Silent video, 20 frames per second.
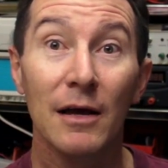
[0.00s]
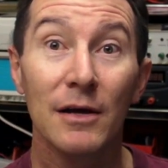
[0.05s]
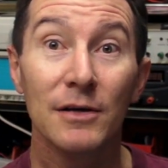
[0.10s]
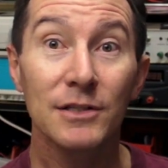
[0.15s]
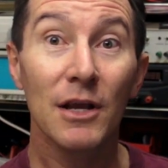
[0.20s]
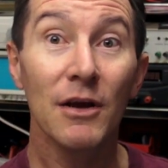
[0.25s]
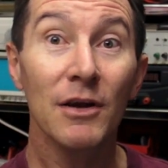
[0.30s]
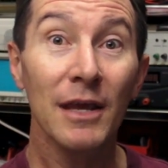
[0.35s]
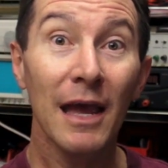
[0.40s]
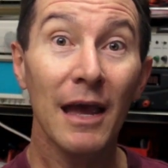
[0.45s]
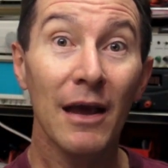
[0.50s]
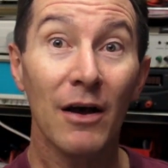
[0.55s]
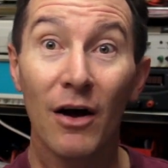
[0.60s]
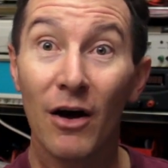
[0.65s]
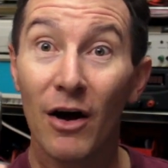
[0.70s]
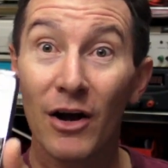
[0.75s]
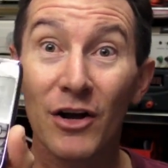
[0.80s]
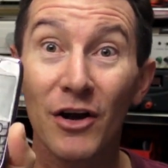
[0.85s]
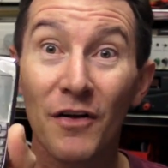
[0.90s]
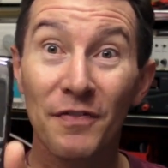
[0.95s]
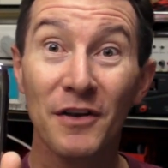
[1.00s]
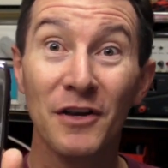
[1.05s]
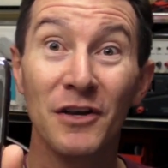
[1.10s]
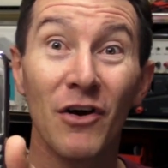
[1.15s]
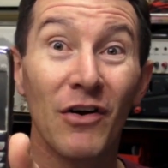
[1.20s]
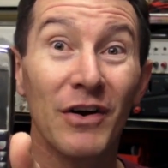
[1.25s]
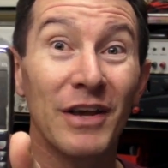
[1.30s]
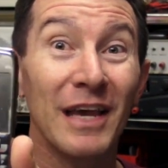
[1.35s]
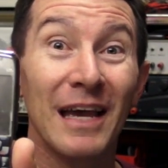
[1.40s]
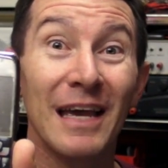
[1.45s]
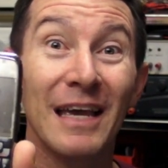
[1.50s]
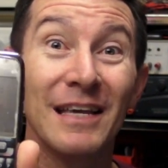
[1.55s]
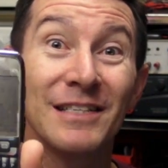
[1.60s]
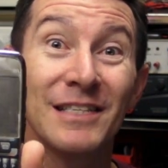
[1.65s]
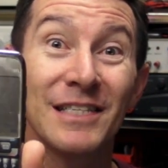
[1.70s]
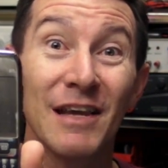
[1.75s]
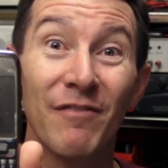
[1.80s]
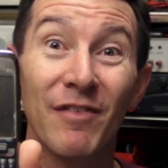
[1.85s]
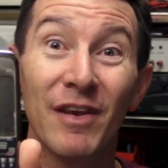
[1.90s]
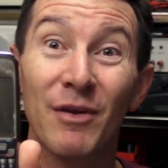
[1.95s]
So yeah, I got the Nokia
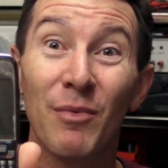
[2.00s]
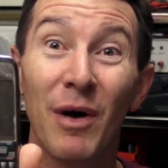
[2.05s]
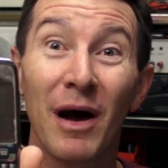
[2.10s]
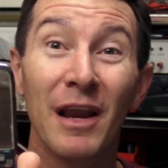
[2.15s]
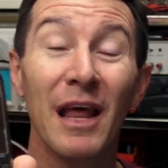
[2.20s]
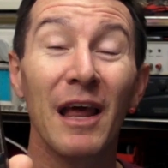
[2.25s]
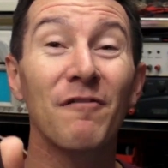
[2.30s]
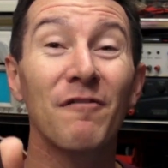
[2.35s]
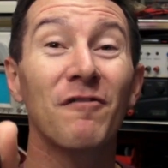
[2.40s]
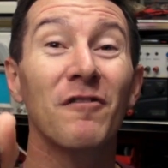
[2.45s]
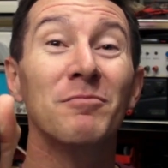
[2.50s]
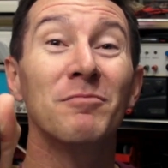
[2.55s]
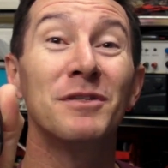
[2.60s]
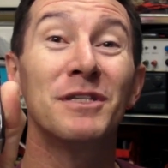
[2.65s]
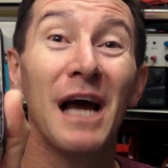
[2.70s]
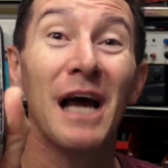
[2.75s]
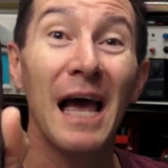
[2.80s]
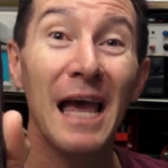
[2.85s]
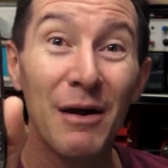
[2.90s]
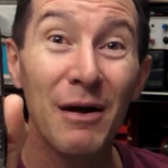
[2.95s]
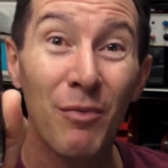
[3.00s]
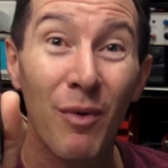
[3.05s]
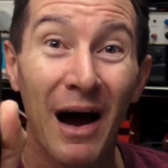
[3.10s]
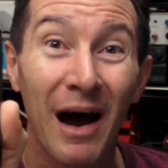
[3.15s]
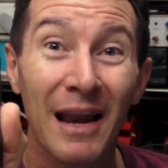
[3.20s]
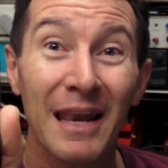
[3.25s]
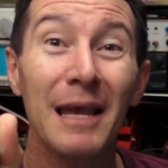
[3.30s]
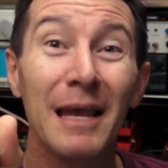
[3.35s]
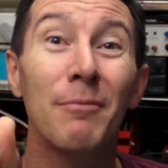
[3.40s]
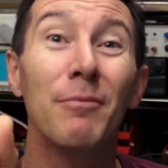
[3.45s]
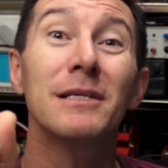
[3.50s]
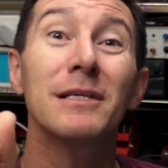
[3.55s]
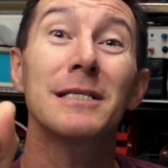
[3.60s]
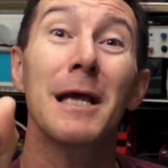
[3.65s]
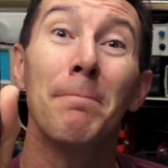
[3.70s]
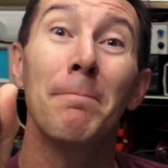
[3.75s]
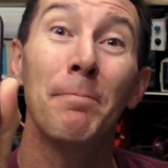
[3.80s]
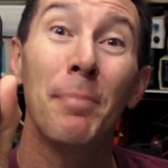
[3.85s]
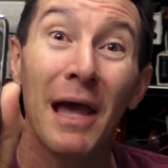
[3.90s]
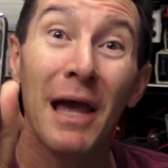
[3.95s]
E71, and from day one, it was
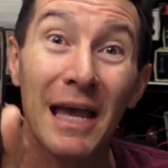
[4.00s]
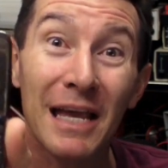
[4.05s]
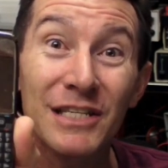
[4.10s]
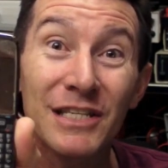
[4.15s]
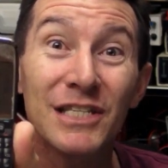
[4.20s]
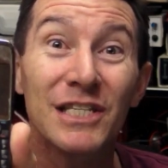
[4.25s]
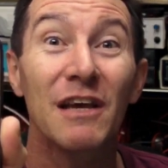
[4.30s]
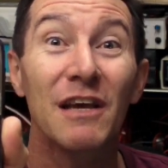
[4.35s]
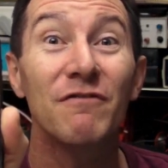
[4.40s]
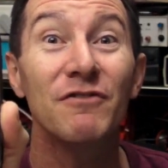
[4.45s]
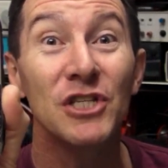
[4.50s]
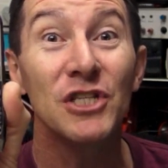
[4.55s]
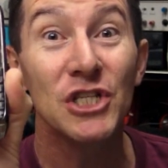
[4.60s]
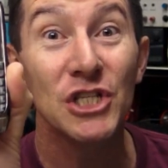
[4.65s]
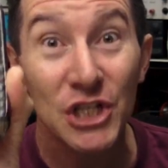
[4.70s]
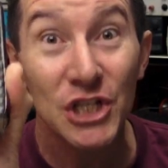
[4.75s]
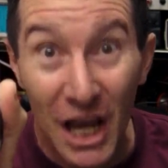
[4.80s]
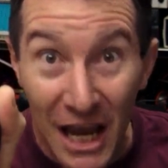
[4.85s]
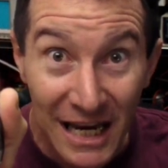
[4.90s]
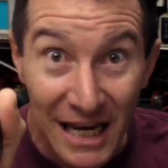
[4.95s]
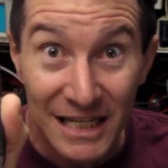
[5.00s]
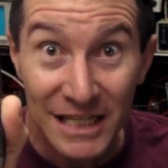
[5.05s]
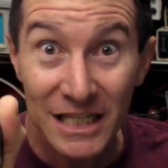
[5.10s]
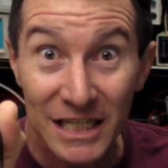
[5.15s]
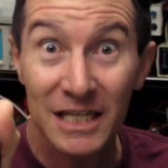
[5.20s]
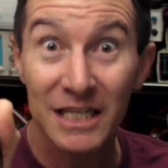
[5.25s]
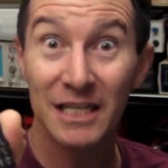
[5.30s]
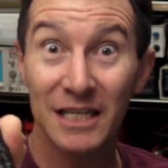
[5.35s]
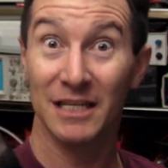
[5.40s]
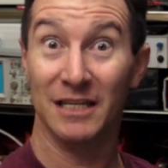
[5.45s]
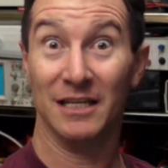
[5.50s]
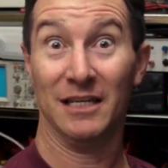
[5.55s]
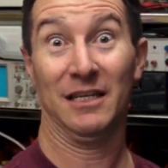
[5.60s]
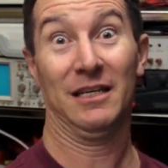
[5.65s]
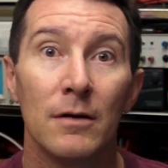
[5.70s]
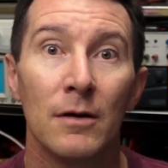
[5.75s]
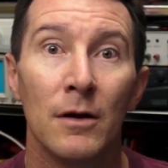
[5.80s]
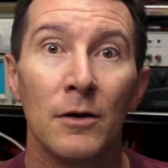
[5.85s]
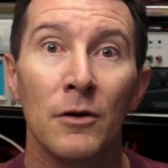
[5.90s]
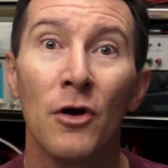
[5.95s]
a piece of shit.
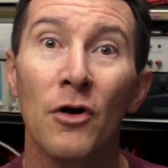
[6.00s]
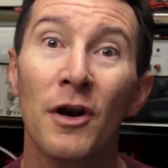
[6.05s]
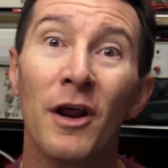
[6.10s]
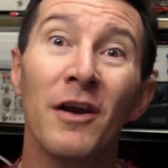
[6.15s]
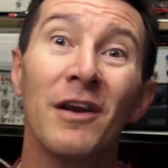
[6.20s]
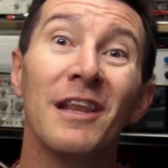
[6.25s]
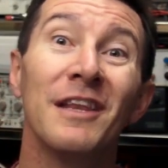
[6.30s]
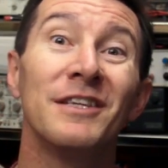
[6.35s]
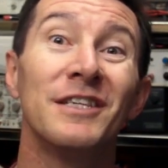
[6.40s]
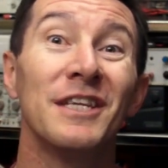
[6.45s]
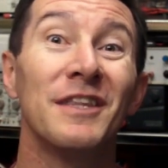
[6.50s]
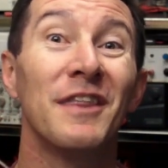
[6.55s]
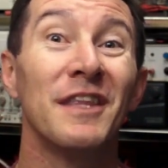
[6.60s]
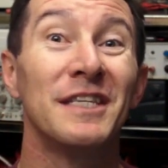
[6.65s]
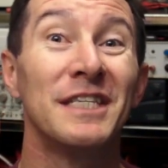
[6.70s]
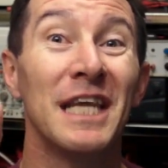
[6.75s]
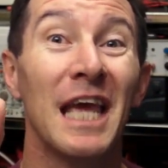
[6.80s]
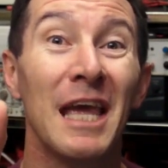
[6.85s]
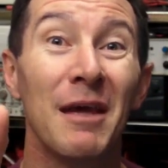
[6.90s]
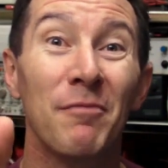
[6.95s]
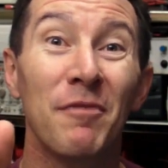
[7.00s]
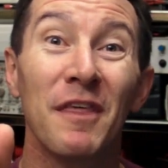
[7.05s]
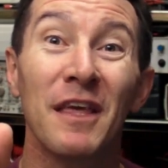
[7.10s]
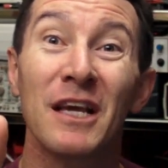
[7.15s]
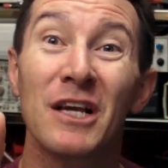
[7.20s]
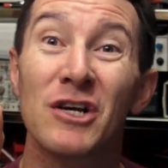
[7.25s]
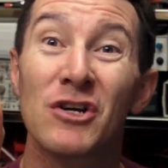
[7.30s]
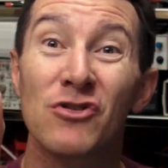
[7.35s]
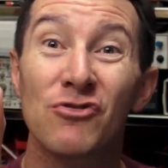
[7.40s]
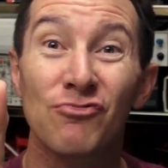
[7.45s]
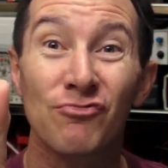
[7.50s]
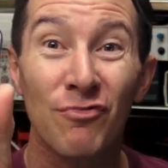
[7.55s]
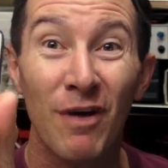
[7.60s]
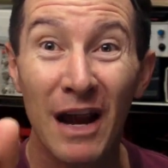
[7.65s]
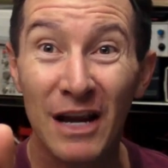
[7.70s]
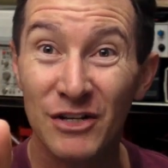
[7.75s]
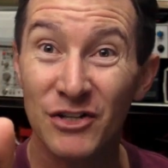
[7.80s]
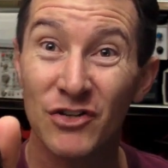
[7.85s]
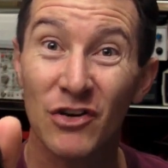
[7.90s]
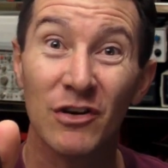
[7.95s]
Not only did the damn thing
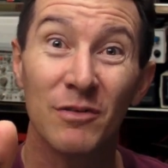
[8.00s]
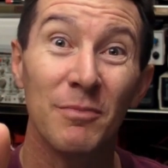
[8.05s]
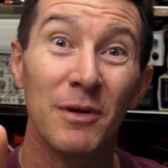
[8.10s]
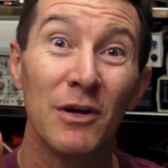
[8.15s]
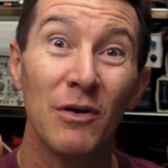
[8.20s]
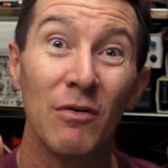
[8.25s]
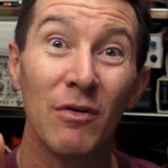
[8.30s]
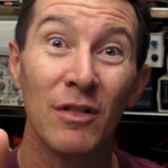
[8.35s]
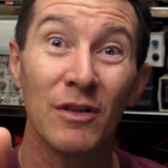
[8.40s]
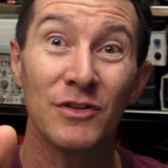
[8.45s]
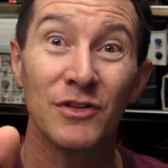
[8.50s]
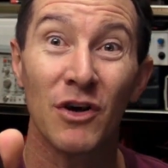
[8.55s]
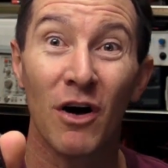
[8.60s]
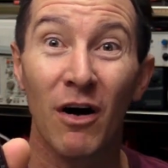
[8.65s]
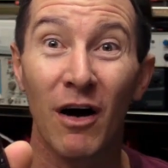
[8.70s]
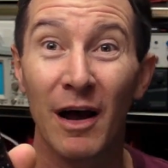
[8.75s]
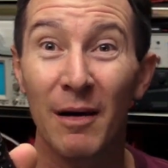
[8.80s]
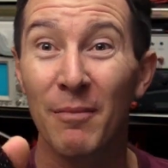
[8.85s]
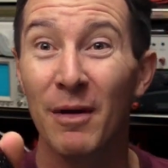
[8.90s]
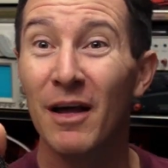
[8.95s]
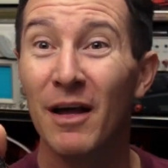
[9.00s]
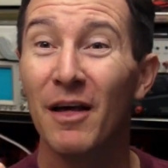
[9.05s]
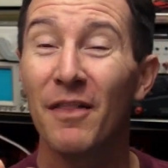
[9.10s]
crash on me all the time,